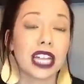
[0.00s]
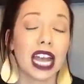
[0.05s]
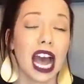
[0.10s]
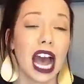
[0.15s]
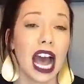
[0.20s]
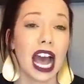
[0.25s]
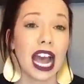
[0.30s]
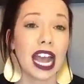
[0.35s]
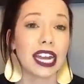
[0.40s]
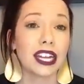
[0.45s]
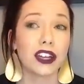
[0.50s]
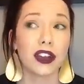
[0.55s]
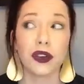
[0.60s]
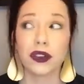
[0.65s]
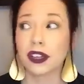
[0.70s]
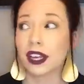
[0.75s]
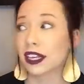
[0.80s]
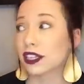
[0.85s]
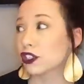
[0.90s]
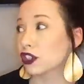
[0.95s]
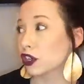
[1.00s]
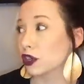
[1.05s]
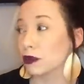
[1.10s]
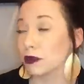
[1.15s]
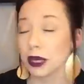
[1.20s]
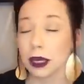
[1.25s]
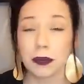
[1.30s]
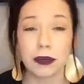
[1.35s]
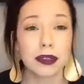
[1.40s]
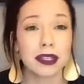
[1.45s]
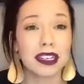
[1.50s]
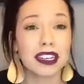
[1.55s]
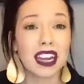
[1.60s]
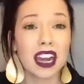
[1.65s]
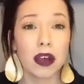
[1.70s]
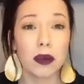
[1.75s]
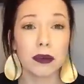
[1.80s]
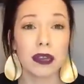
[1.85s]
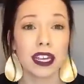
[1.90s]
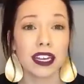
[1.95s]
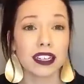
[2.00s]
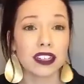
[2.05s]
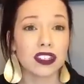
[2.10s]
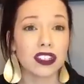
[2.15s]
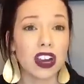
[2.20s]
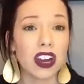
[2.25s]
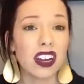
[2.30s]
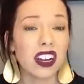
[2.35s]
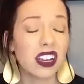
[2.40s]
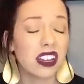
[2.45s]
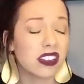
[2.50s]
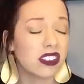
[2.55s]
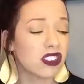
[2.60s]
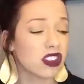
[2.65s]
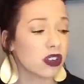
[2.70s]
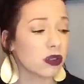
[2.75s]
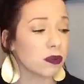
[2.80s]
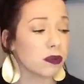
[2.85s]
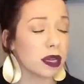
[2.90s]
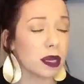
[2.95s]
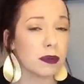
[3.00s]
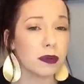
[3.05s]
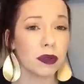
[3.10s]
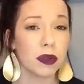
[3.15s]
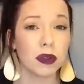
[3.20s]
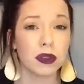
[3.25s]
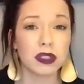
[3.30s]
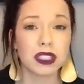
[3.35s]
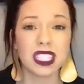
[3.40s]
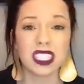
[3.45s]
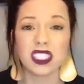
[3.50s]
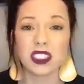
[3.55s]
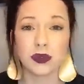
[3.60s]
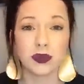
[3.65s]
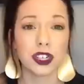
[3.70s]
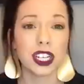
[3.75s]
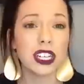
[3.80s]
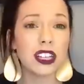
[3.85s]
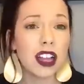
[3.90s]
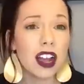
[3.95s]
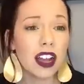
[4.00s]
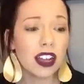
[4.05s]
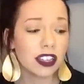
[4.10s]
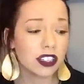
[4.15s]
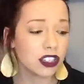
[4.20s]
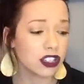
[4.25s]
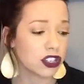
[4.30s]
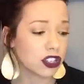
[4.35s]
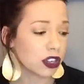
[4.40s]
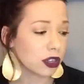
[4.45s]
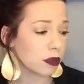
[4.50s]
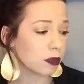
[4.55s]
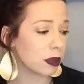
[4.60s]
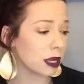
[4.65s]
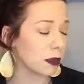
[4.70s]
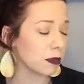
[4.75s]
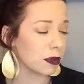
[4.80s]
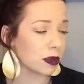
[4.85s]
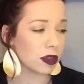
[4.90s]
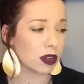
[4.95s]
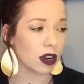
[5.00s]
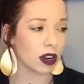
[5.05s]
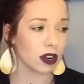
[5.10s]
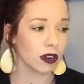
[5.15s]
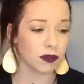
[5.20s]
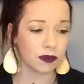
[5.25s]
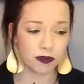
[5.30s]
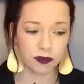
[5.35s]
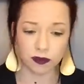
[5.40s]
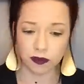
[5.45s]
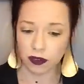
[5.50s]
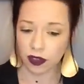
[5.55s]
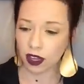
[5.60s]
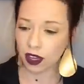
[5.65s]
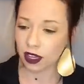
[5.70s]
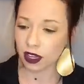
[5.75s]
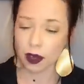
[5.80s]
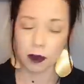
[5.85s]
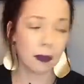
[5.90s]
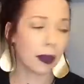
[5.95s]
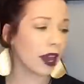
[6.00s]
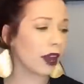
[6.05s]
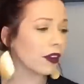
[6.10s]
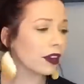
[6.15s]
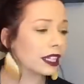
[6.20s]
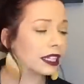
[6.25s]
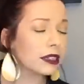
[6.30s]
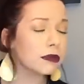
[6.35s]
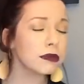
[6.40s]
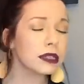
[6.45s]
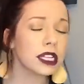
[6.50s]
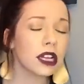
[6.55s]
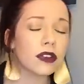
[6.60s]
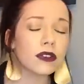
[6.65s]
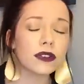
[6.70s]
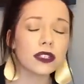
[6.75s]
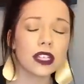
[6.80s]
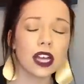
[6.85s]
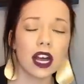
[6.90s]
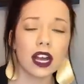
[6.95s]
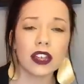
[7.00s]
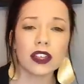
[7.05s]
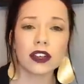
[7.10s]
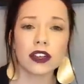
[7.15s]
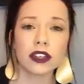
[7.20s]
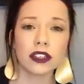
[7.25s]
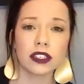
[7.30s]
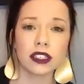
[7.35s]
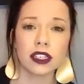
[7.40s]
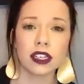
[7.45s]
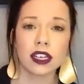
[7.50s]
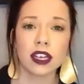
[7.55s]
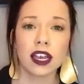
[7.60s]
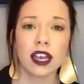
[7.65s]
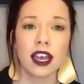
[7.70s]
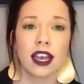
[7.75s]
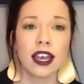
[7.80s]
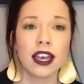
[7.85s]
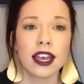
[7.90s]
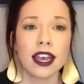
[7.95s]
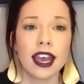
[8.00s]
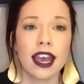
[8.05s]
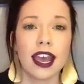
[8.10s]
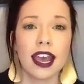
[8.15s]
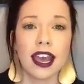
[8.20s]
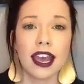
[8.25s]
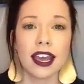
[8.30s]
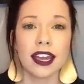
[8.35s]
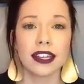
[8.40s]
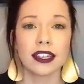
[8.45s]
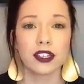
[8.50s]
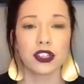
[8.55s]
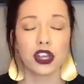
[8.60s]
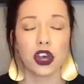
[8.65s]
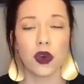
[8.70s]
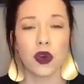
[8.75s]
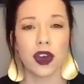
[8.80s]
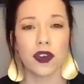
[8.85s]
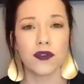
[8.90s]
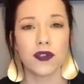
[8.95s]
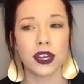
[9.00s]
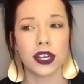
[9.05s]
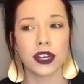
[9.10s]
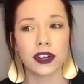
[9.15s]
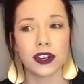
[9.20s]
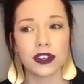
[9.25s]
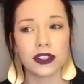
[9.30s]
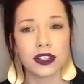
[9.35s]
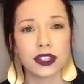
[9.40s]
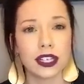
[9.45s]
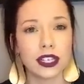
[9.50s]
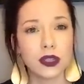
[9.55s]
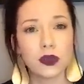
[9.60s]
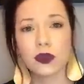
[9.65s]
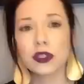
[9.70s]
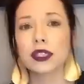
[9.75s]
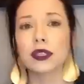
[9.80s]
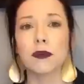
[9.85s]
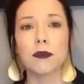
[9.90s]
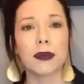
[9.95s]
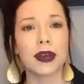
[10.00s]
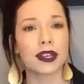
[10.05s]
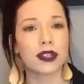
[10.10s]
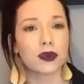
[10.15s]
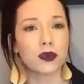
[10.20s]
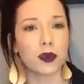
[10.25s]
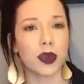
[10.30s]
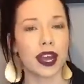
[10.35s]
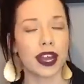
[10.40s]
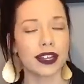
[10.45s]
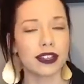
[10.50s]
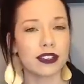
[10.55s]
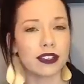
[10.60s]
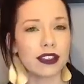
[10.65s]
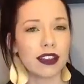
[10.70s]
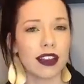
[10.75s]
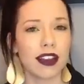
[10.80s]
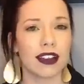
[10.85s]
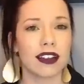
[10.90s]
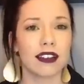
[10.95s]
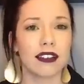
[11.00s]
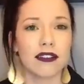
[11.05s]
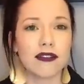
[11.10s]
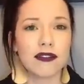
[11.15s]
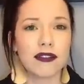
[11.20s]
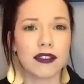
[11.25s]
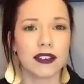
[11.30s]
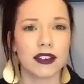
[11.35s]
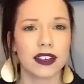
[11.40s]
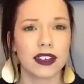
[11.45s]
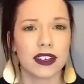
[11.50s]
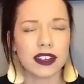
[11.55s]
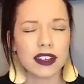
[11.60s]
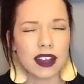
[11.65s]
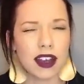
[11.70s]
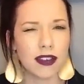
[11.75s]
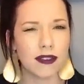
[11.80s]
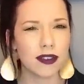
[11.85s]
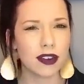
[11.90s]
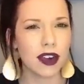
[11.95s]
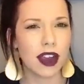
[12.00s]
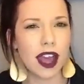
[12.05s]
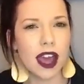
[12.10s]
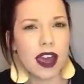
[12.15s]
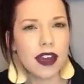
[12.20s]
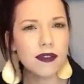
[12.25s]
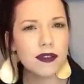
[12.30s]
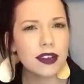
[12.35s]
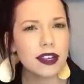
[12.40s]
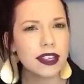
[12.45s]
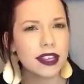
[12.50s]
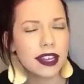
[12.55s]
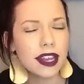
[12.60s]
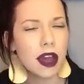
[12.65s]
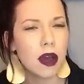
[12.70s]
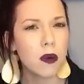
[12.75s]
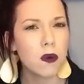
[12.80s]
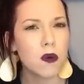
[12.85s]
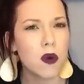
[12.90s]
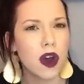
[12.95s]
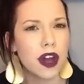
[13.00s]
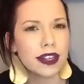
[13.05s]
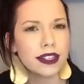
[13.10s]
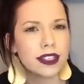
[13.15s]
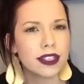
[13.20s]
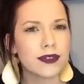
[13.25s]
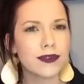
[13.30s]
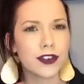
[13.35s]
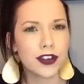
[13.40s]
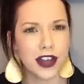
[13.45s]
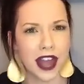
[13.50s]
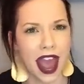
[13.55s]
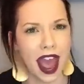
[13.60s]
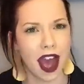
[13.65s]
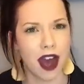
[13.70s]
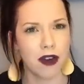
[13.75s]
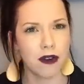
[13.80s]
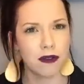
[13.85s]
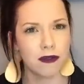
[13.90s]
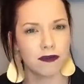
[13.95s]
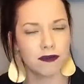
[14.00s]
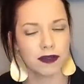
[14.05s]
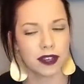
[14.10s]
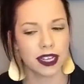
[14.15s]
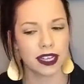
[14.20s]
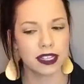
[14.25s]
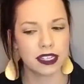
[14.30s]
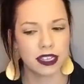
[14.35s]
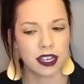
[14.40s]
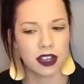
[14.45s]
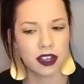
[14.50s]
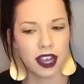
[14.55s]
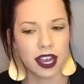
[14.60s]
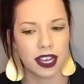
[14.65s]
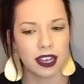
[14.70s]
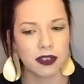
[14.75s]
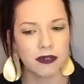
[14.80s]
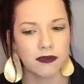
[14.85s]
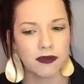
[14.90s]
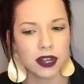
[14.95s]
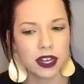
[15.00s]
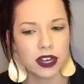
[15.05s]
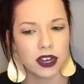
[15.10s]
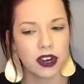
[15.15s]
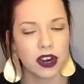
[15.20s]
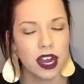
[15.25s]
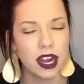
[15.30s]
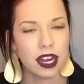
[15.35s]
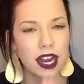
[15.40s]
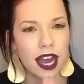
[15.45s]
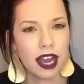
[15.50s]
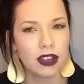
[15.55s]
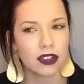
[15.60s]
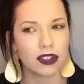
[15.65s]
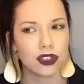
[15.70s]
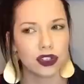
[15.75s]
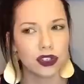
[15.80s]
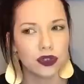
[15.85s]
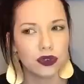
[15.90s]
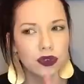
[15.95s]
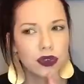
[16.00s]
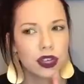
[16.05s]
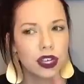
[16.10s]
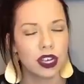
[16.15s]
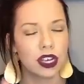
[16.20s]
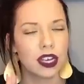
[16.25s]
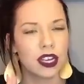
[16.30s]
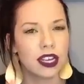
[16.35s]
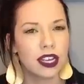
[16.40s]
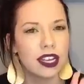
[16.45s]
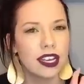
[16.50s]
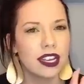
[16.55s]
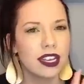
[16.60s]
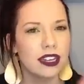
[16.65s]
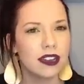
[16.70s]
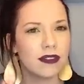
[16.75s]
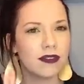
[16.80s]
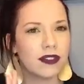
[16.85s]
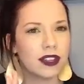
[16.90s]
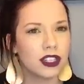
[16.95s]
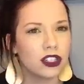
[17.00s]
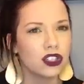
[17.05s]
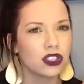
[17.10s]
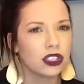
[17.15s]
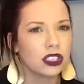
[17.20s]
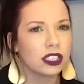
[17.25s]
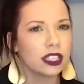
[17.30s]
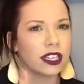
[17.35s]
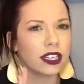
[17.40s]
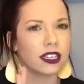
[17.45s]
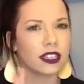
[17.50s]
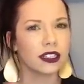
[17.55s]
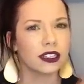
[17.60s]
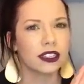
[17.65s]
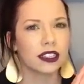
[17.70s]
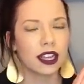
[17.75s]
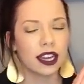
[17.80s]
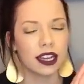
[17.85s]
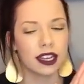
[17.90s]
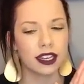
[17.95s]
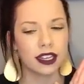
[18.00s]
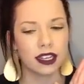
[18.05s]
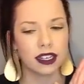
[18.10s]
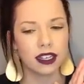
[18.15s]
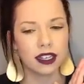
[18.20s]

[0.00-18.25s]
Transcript: I know that certain people need help getting started, certain people need to relaunch, certain people are comparing themselves to others. And so I figured this was the best way to kind of cover everything at once for now until I can figure out how to individually like